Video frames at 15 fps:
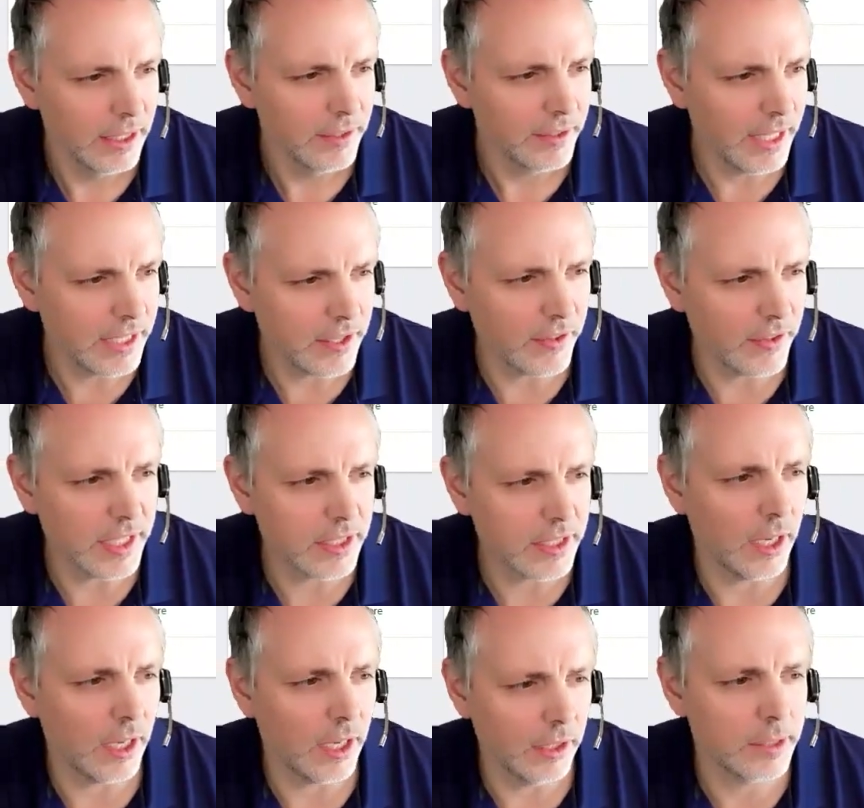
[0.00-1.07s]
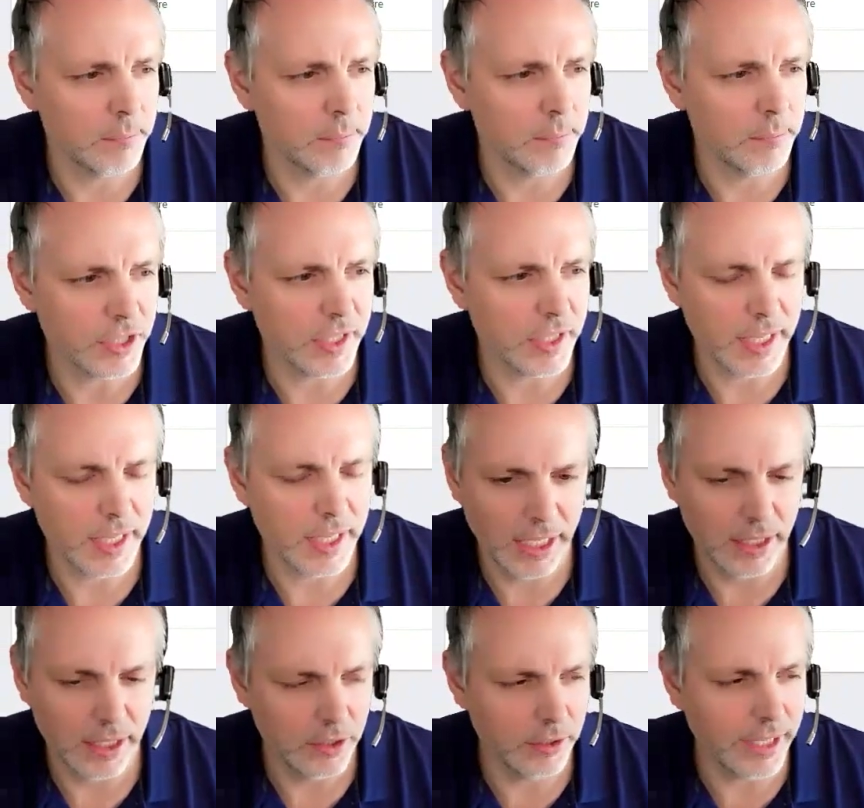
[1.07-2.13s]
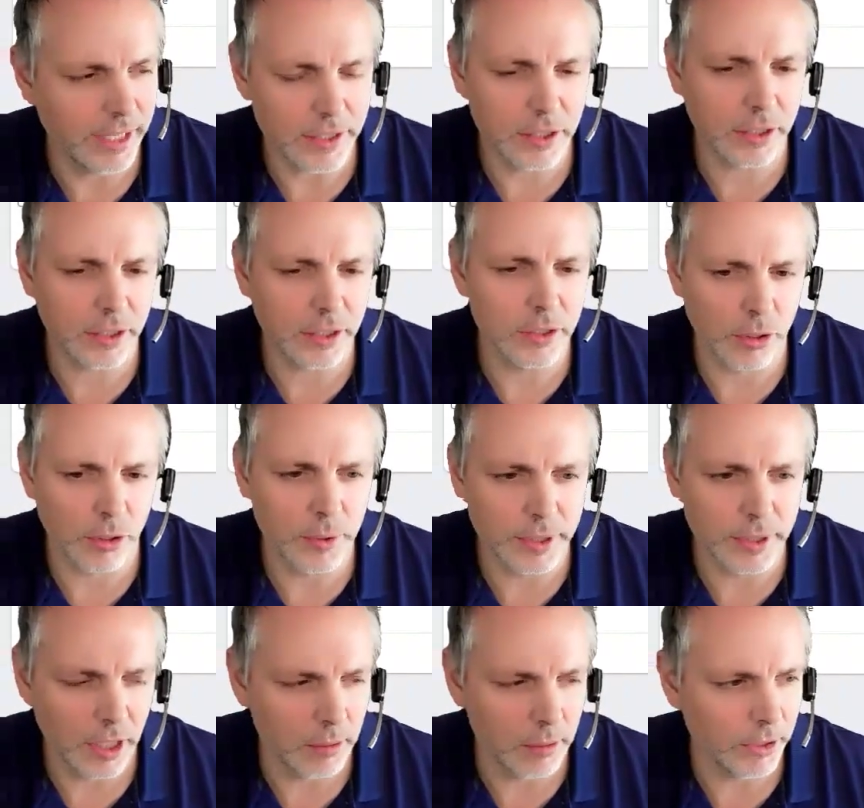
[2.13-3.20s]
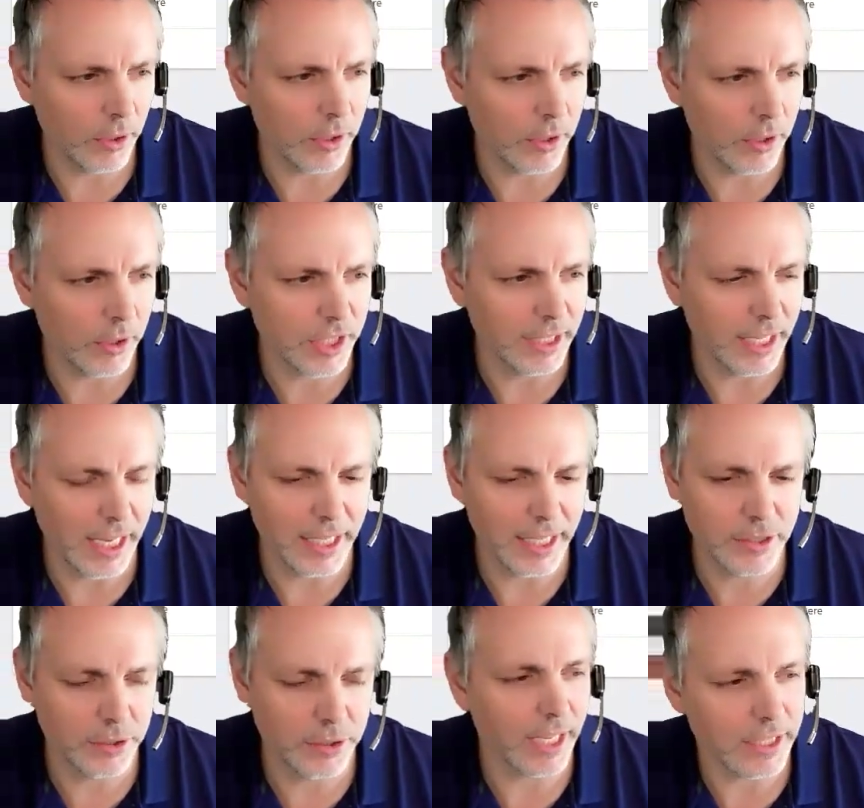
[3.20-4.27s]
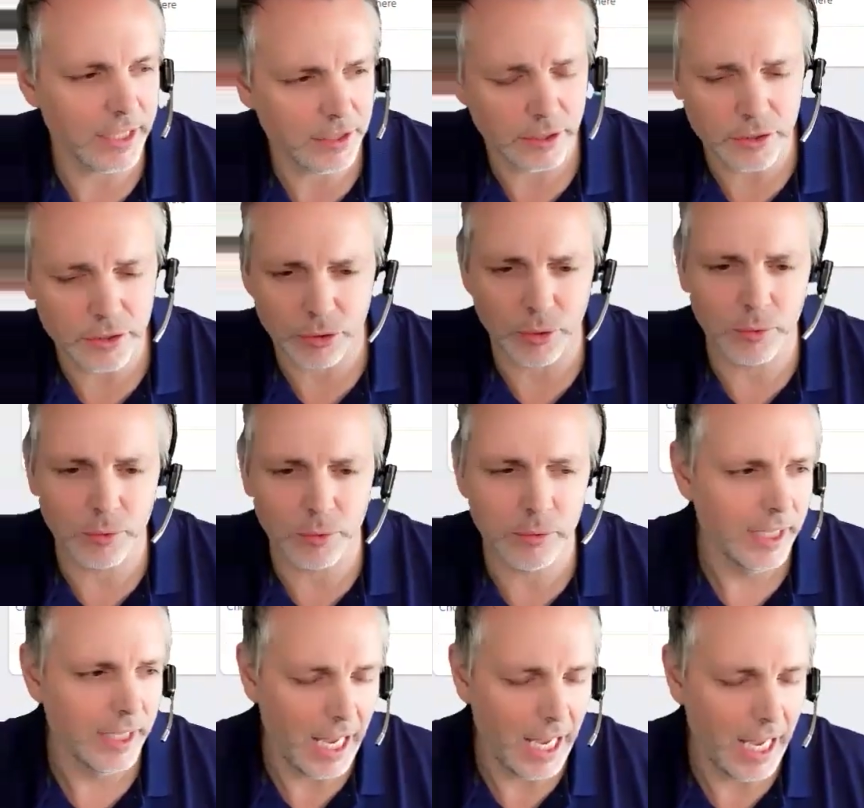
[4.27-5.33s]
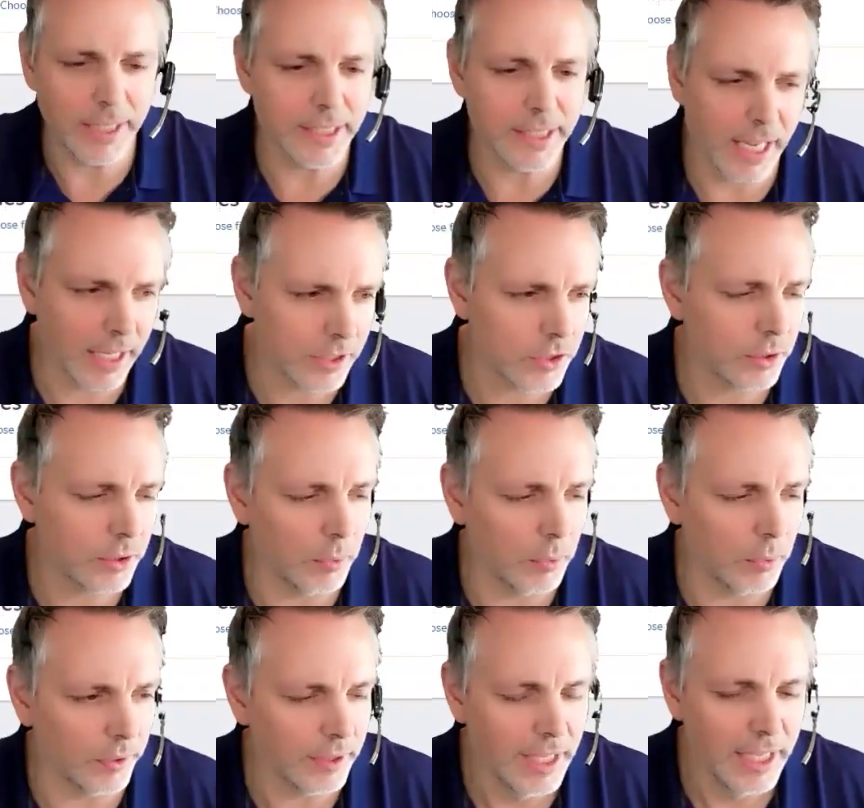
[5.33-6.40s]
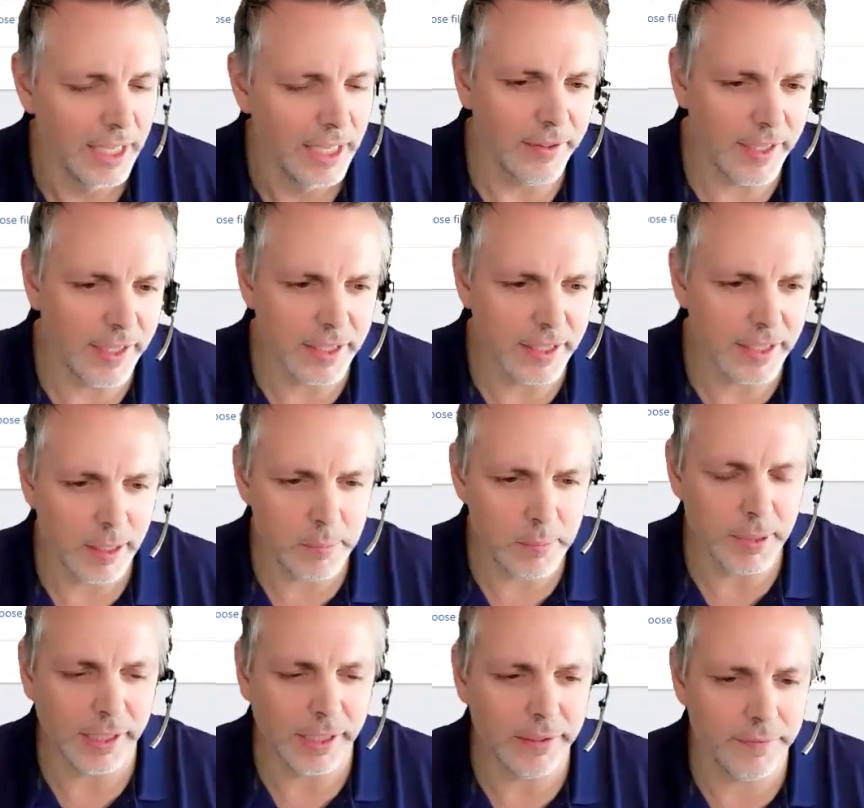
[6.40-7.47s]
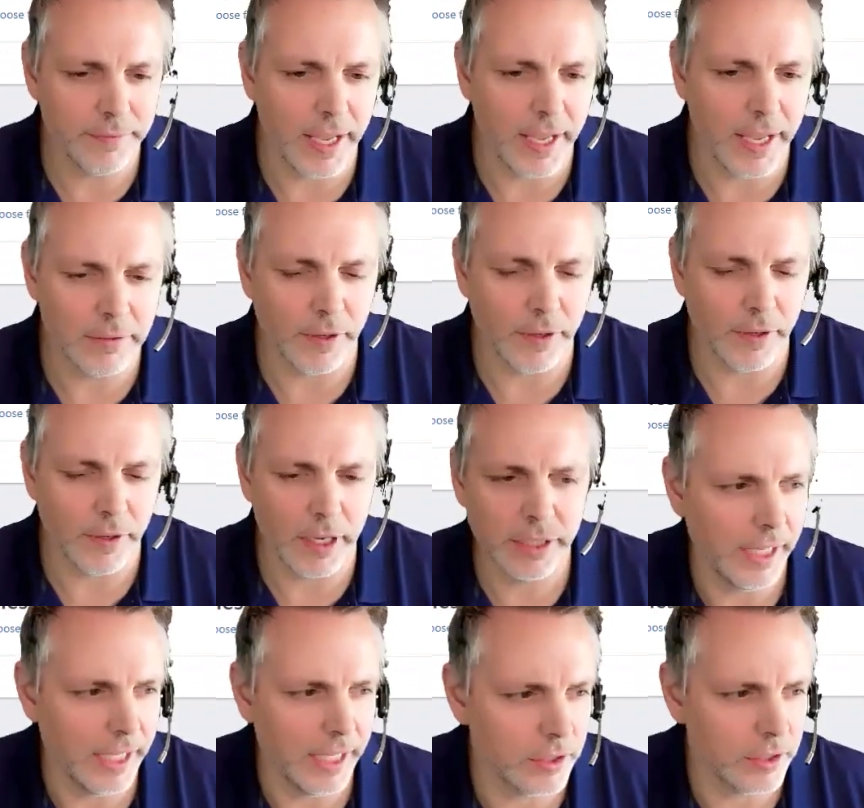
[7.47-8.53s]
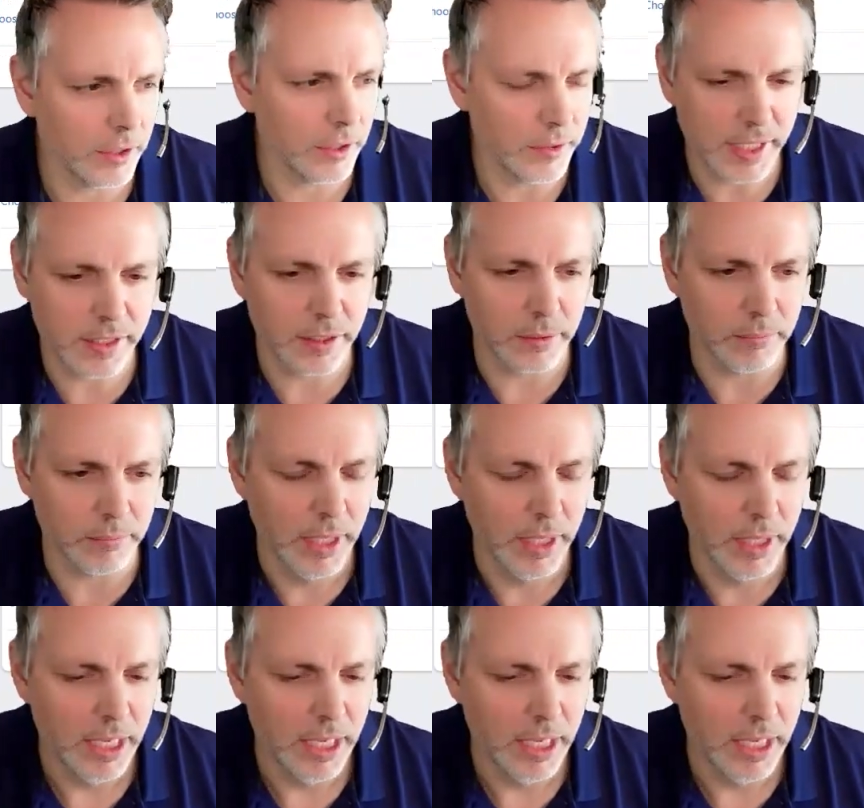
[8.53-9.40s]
These are these colored badges here. You get to control the terminology and you get to control how many tags you want. And these are typically fed via your HR system.